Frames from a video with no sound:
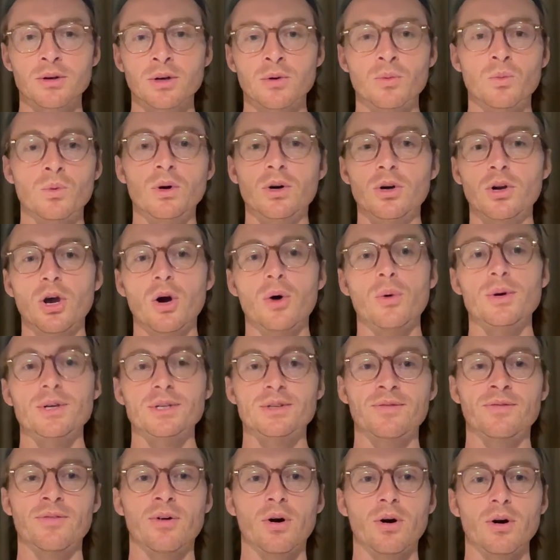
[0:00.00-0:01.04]
and will go as
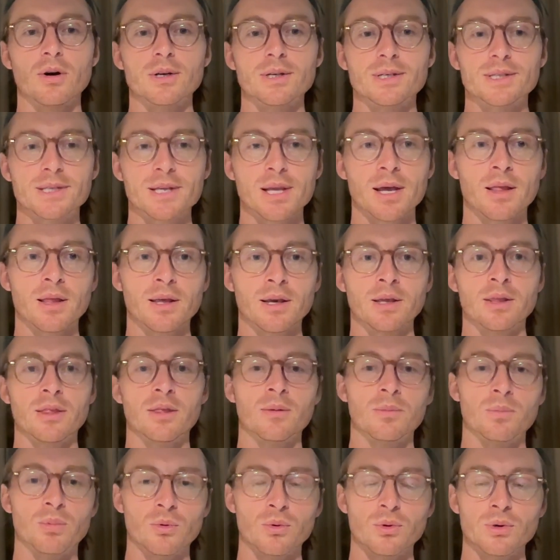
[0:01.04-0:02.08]
far as telling the
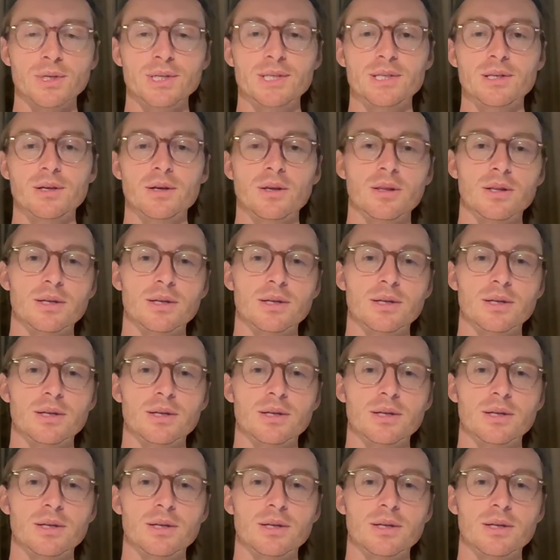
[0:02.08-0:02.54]
barista